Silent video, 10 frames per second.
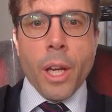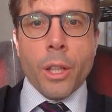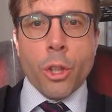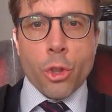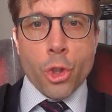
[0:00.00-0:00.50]

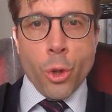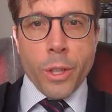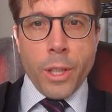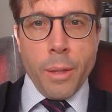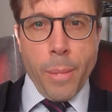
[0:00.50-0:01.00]
to
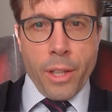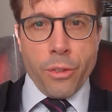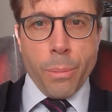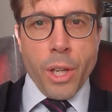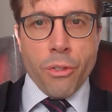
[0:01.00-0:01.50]
jointly
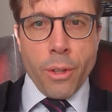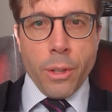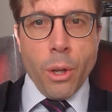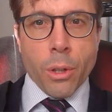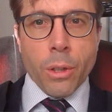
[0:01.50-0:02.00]
maximize the
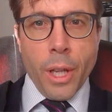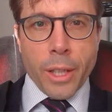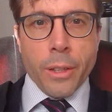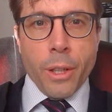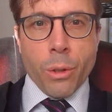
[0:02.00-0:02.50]
log
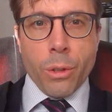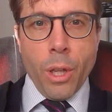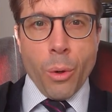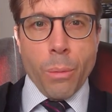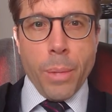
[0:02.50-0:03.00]
likelihood
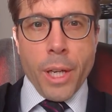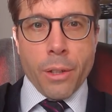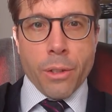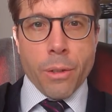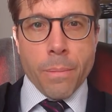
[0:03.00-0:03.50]
lower
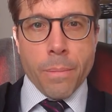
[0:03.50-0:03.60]
bound.